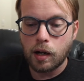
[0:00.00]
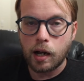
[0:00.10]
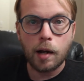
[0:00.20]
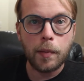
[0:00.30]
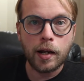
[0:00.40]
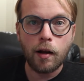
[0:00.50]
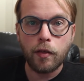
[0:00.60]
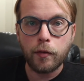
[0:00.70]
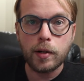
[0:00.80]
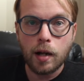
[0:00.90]
I got paid
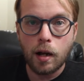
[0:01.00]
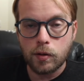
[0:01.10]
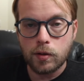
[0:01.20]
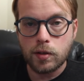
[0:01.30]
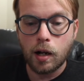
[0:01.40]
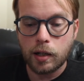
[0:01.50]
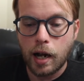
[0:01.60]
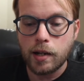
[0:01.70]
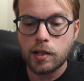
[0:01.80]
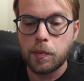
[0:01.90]
out $3 on and
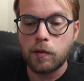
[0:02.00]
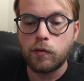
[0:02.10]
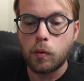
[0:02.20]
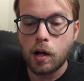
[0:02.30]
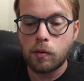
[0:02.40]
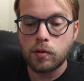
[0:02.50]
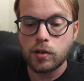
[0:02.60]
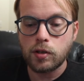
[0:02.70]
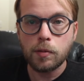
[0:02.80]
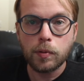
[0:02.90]
I had to spend $4
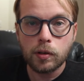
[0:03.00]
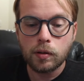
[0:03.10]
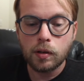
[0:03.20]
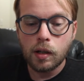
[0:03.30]
to ship it,